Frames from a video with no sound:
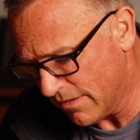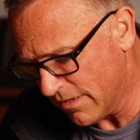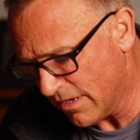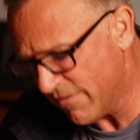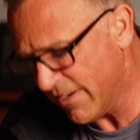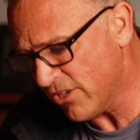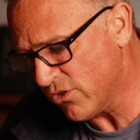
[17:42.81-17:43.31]

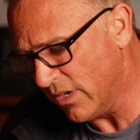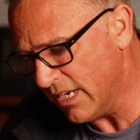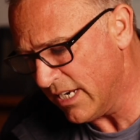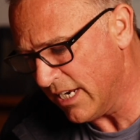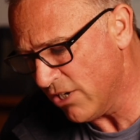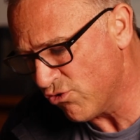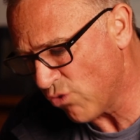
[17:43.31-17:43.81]
Eventually
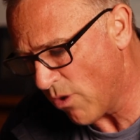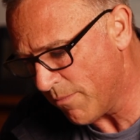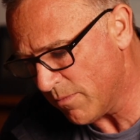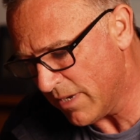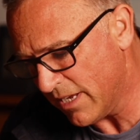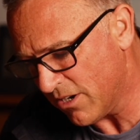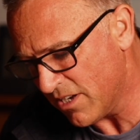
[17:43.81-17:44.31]
he dropped
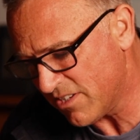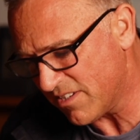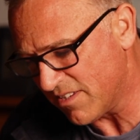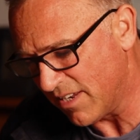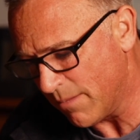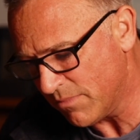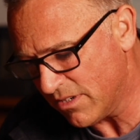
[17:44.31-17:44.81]
me and I
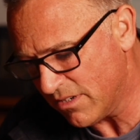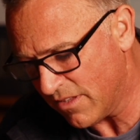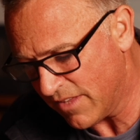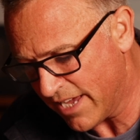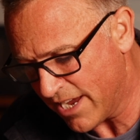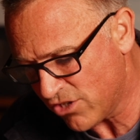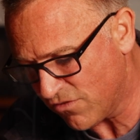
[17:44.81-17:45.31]
slumped to
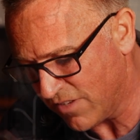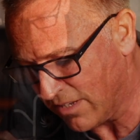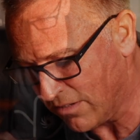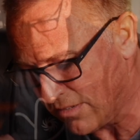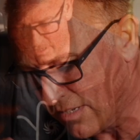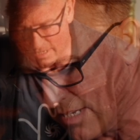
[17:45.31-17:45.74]
the asphalt,